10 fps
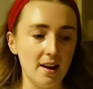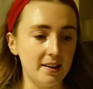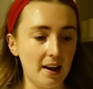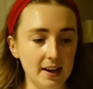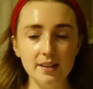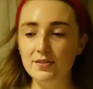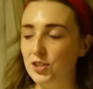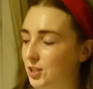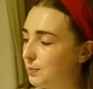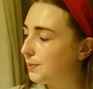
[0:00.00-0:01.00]
And I have
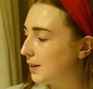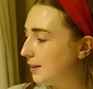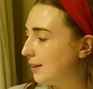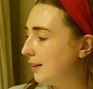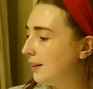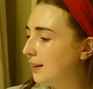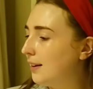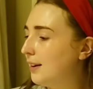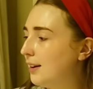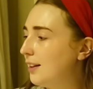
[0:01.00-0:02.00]
just been
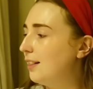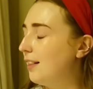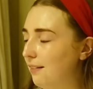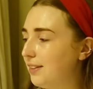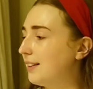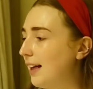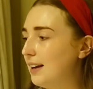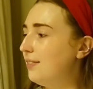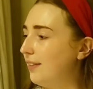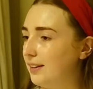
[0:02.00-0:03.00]
loving
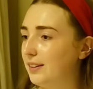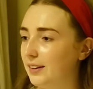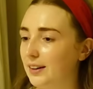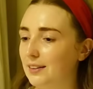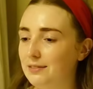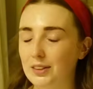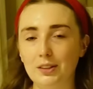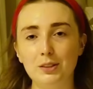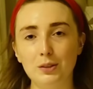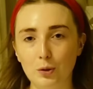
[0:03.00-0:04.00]
life in here. I'm
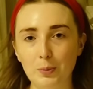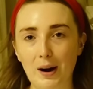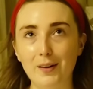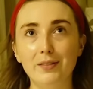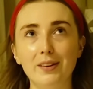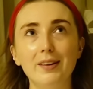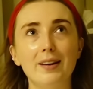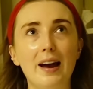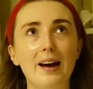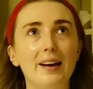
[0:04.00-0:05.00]
feeling so proud of
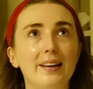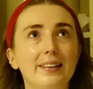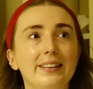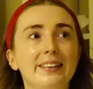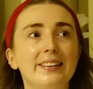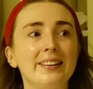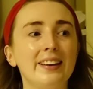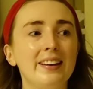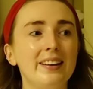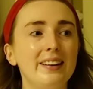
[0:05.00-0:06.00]
it, and
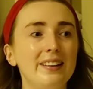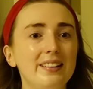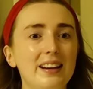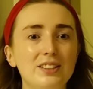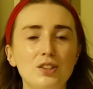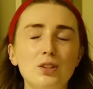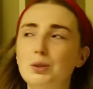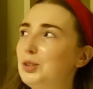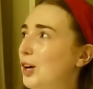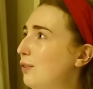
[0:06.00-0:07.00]
like just
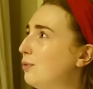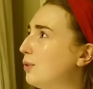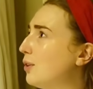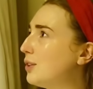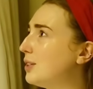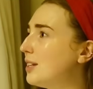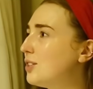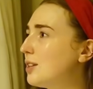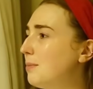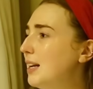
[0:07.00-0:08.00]
so chuffed with all the
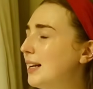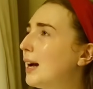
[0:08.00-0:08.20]
decisions I made.